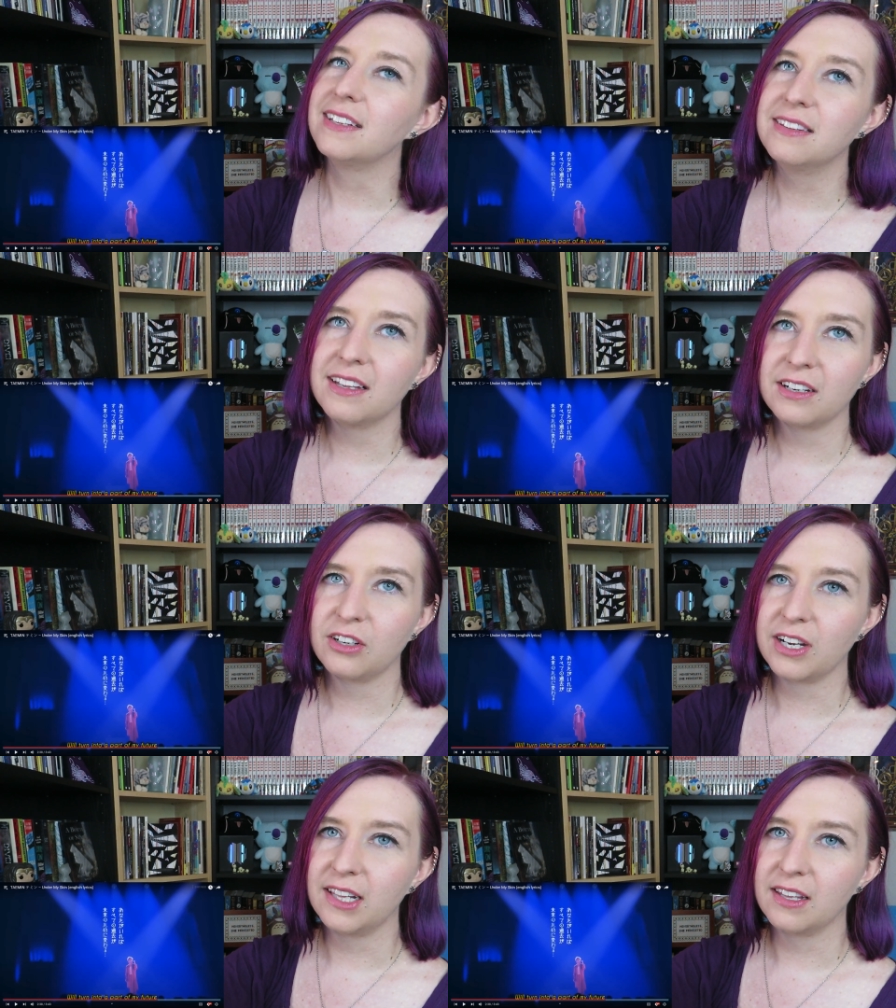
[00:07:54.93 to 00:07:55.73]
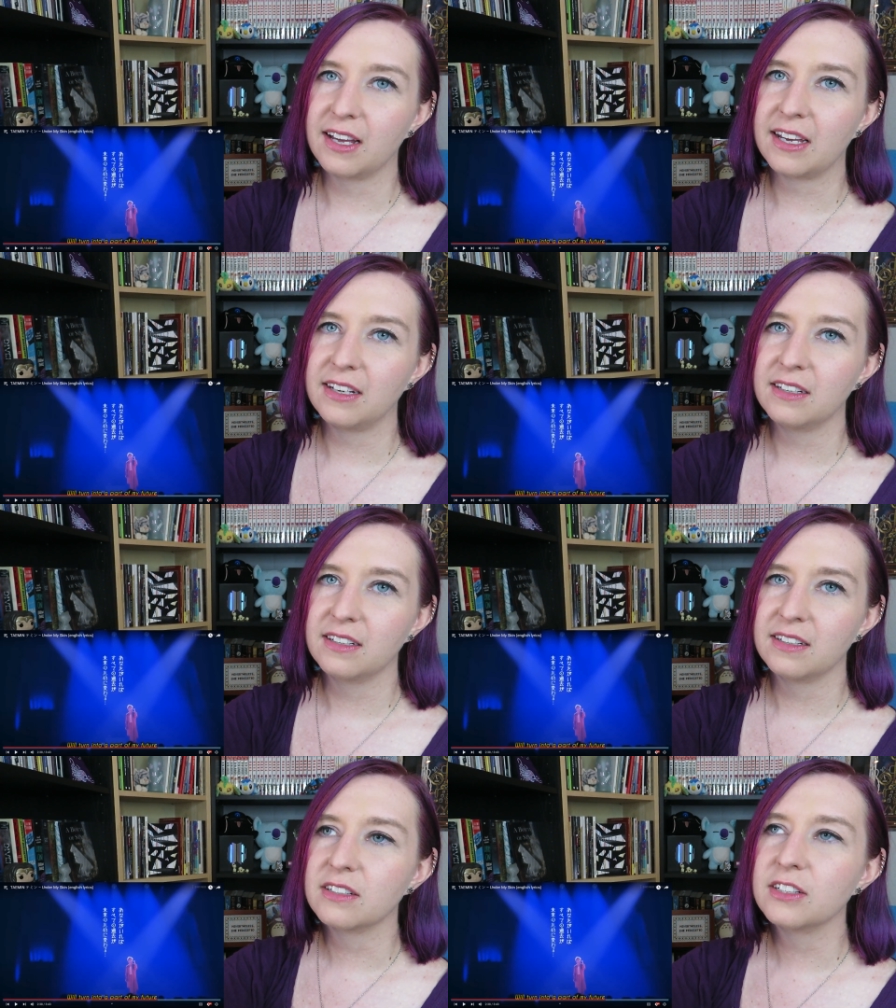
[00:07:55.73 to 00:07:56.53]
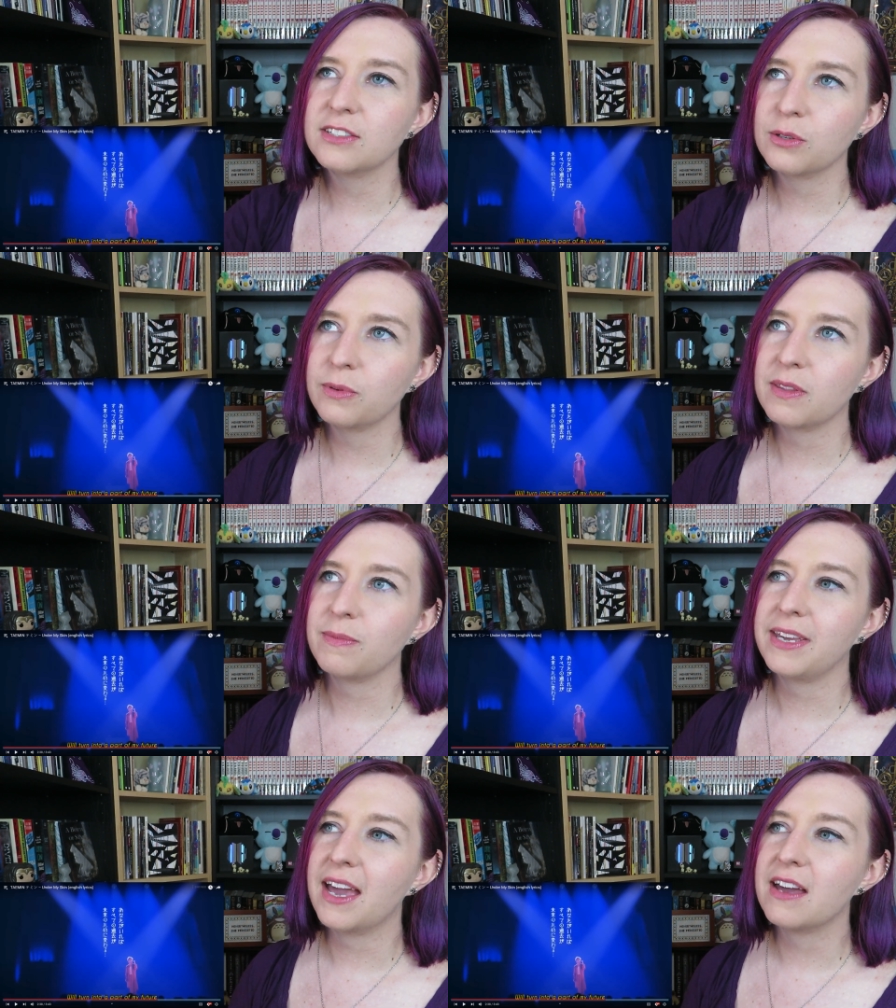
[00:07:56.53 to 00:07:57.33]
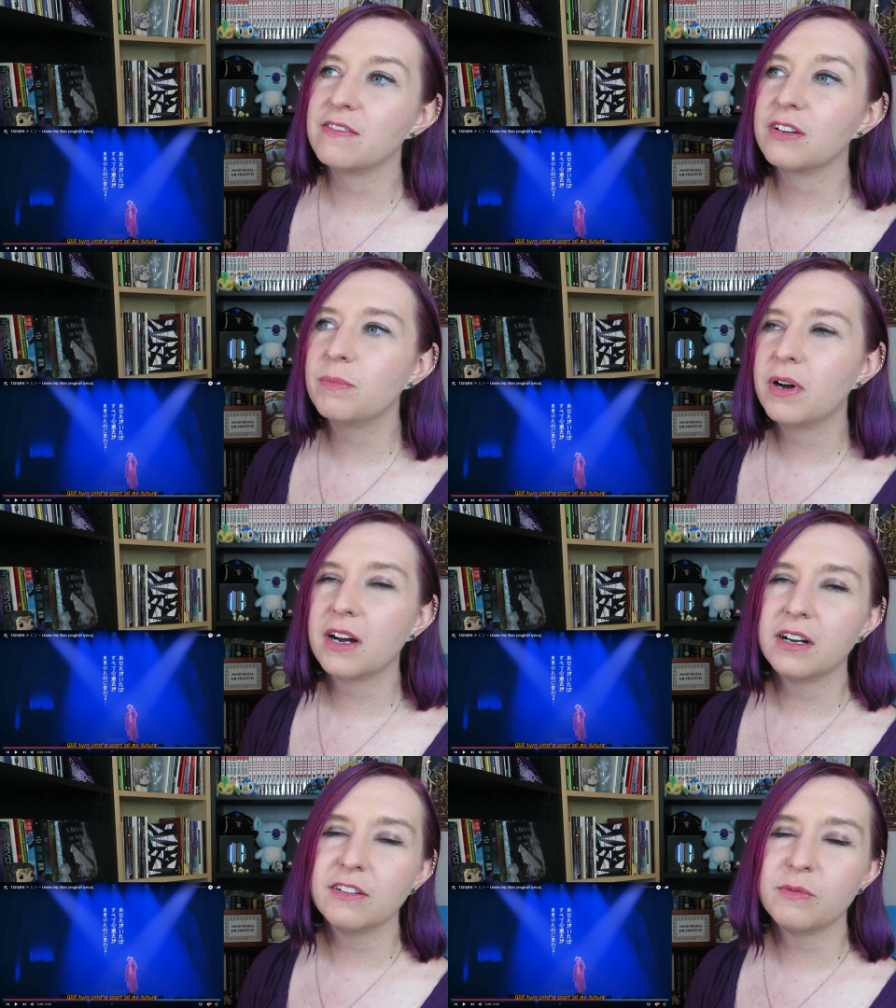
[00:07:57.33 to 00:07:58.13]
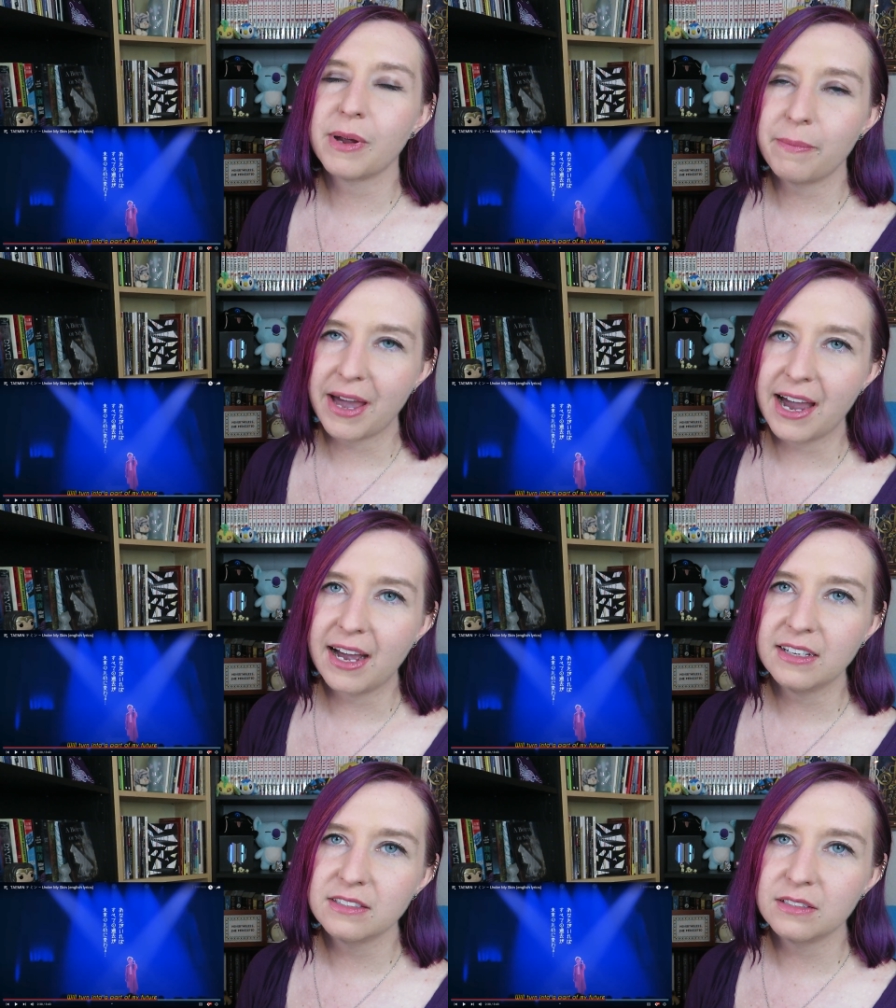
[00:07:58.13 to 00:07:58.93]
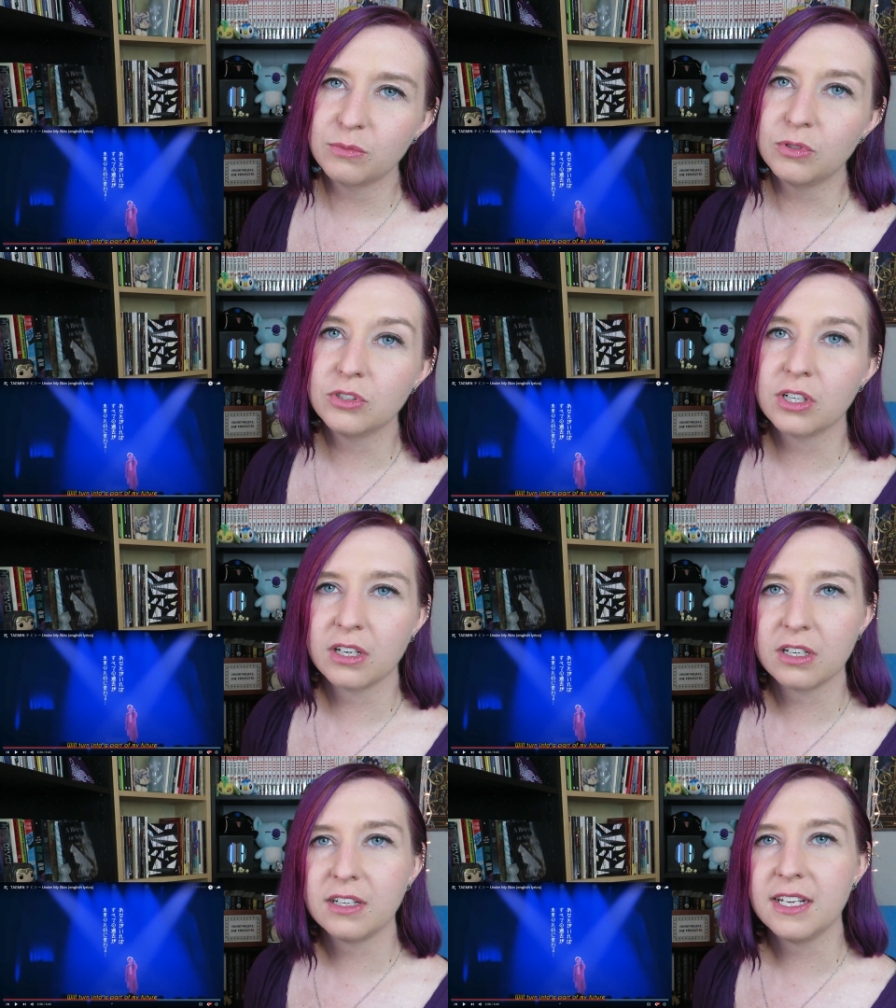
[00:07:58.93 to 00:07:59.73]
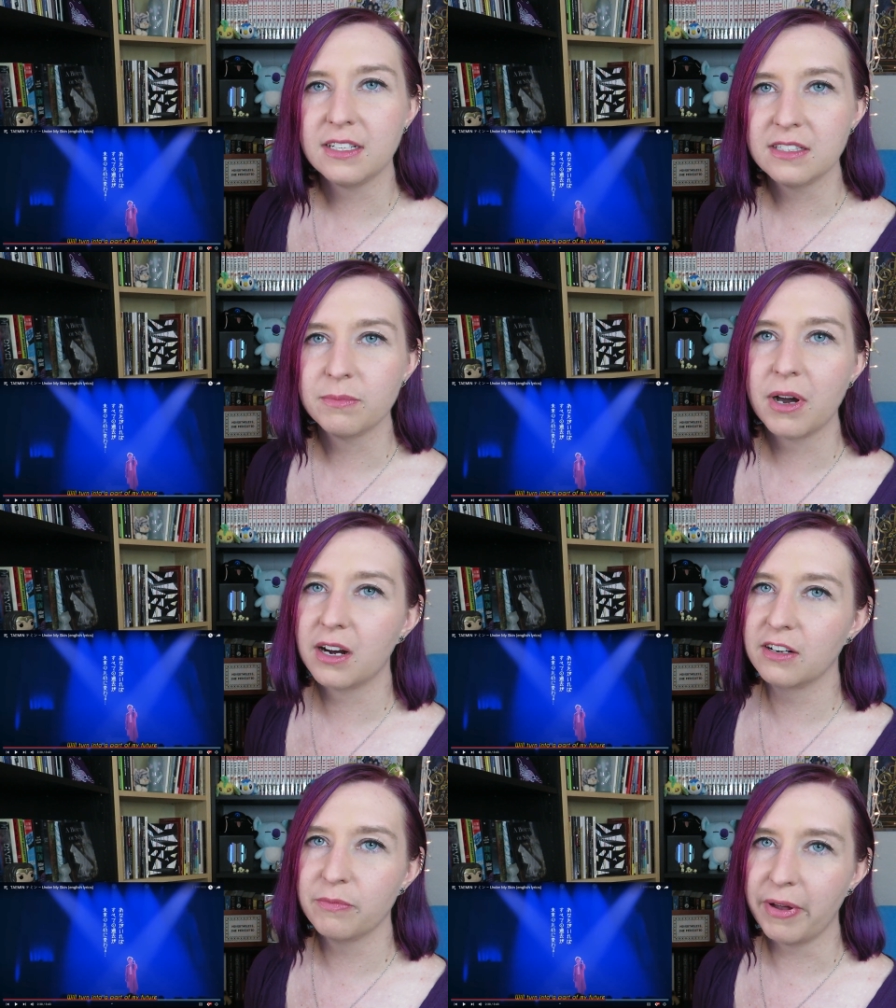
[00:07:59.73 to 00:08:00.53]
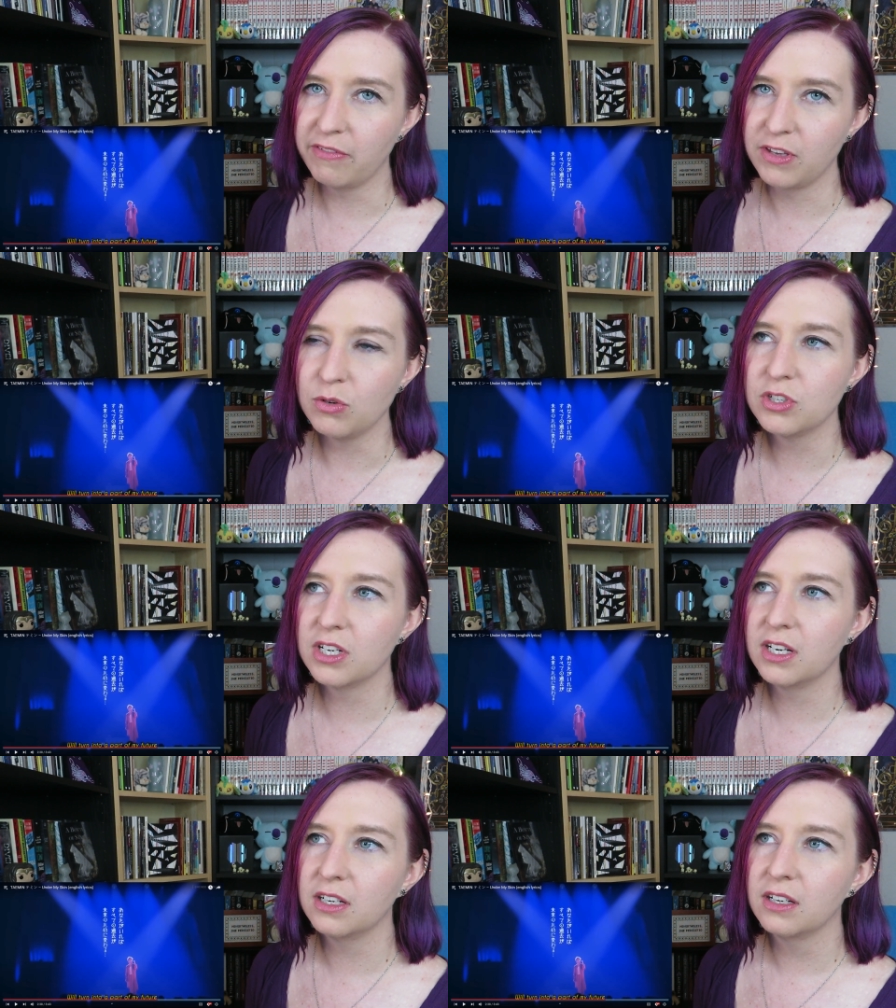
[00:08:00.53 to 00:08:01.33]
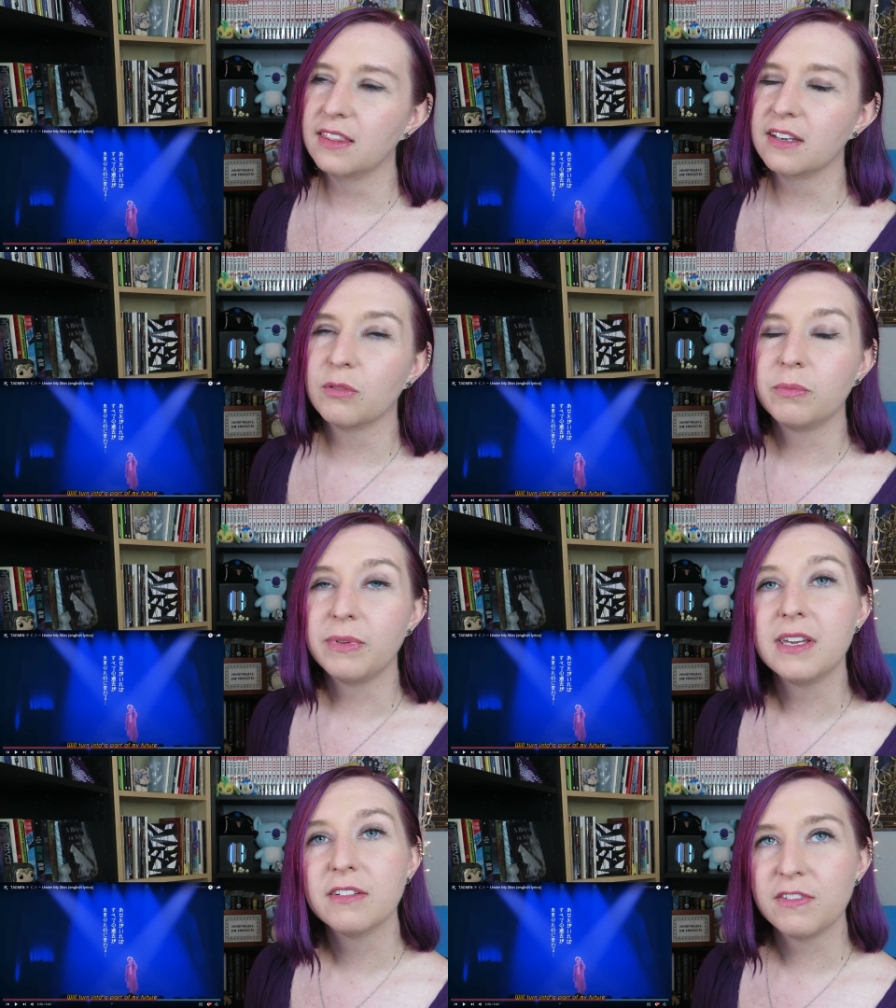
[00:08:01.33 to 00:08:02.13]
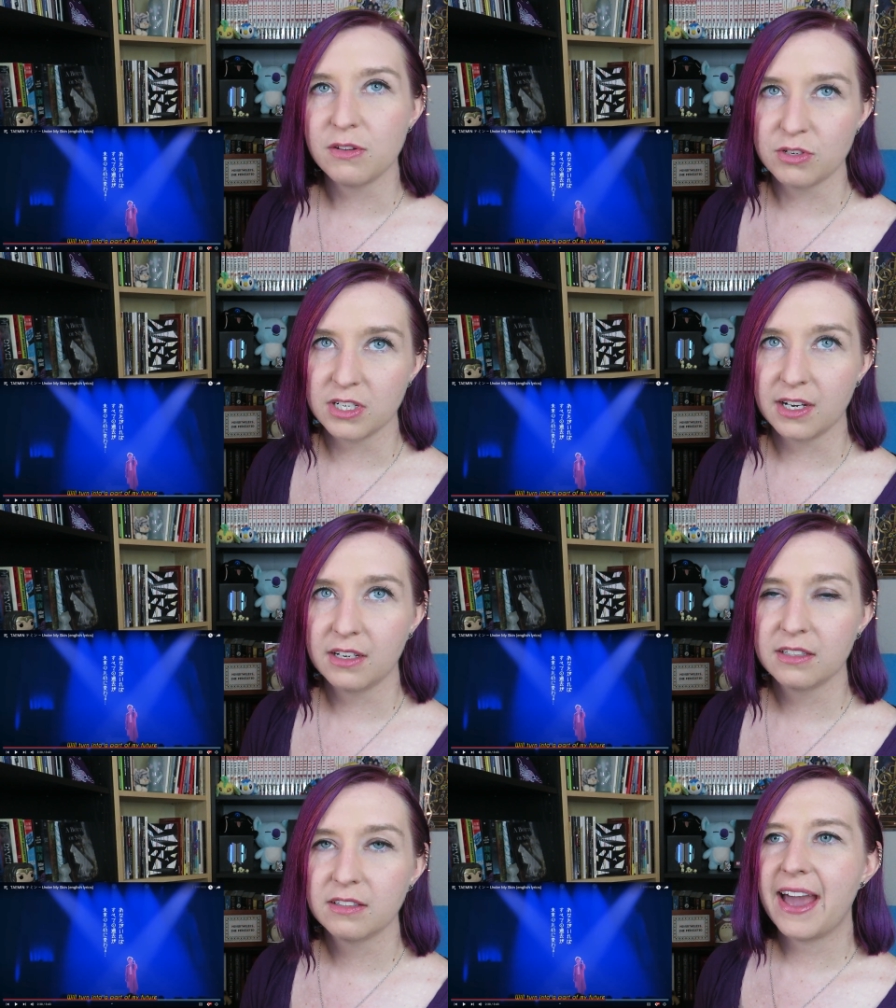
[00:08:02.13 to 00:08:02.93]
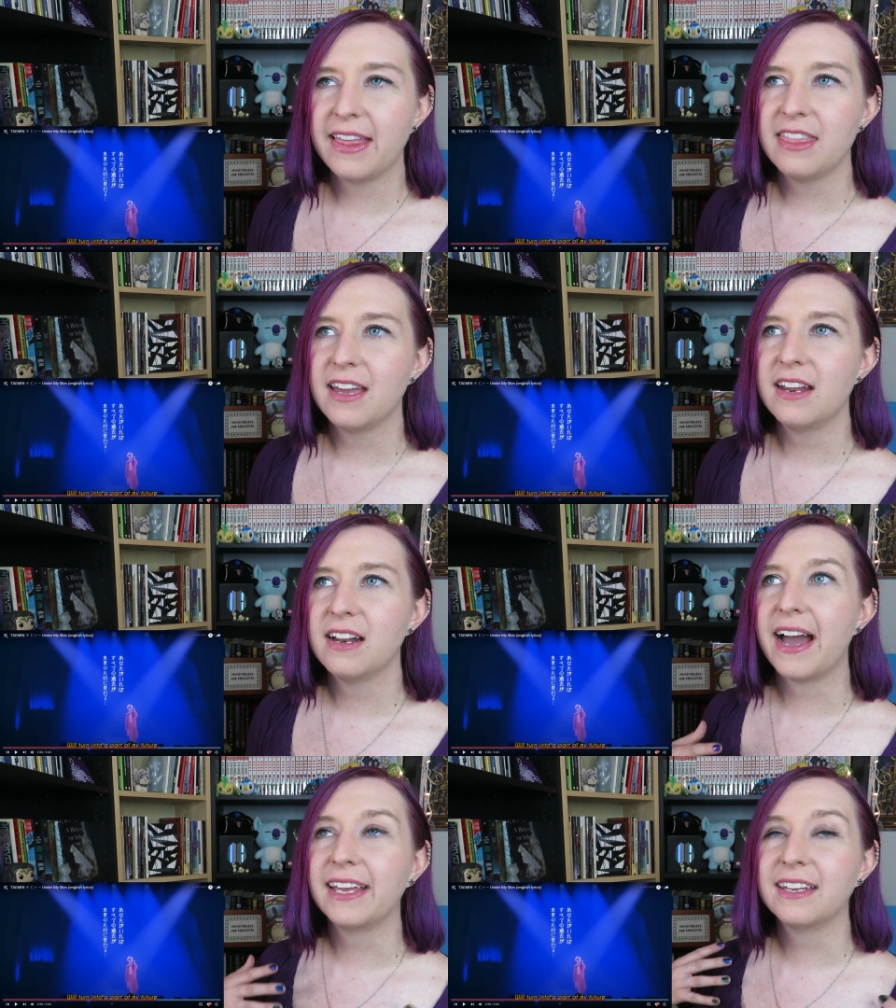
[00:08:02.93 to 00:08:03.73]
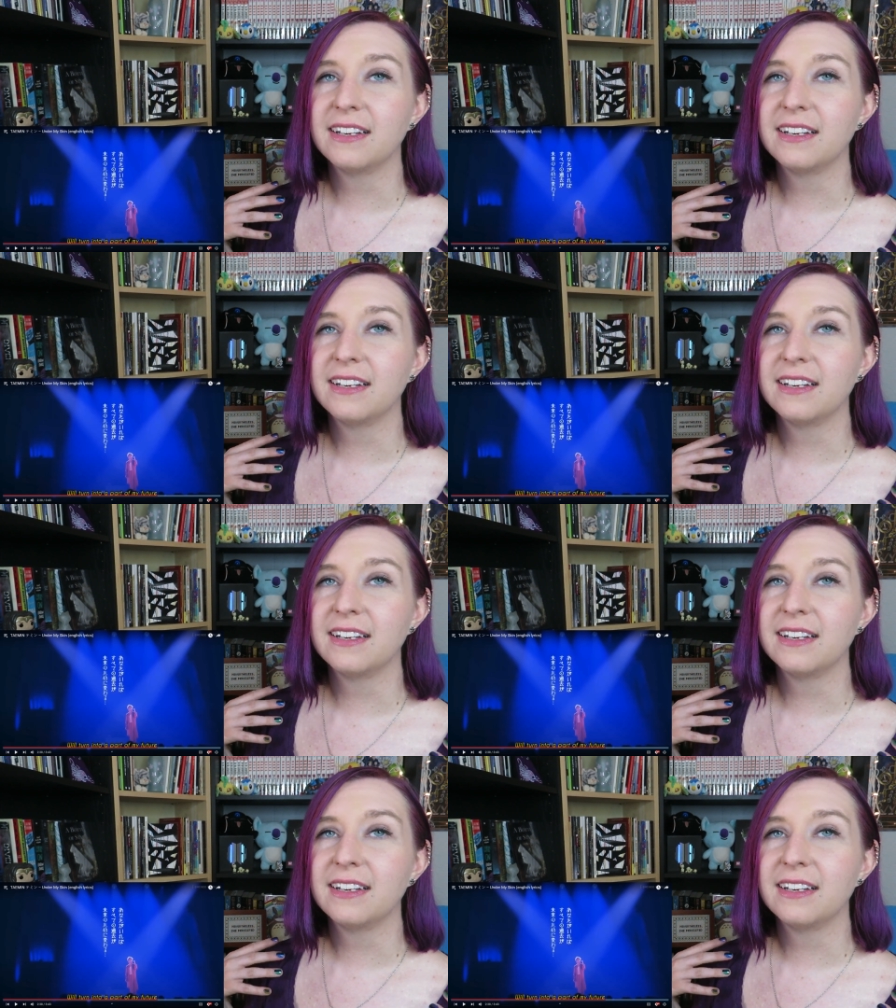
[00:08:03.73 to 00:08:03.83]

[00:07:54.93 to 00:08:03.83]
Isn't that a great line? As long as you're with me, every part of my past will turn into part of my future. Like, there will be a future, and that I